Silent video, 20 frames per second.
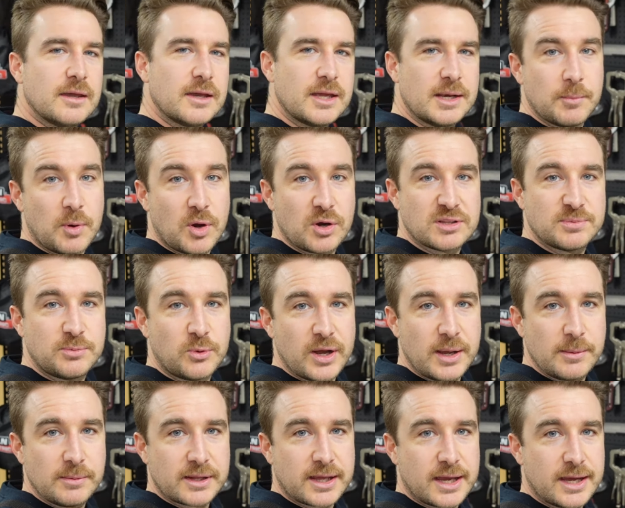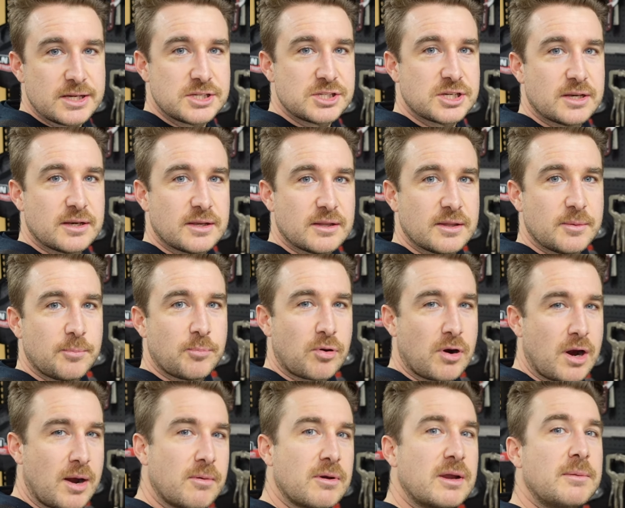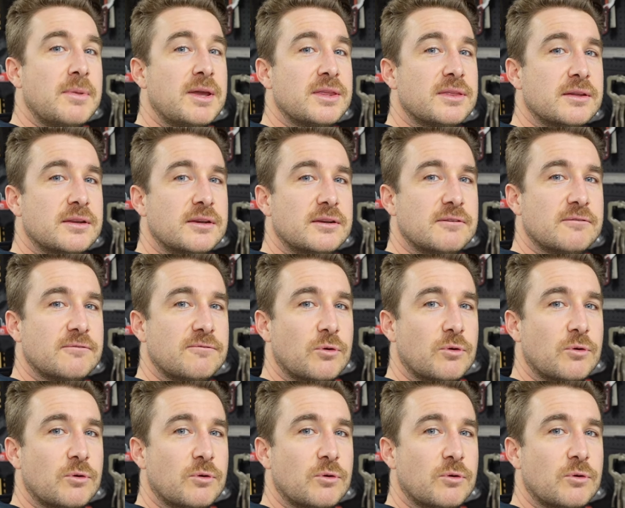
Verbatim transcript: In a motorsport application, the primary method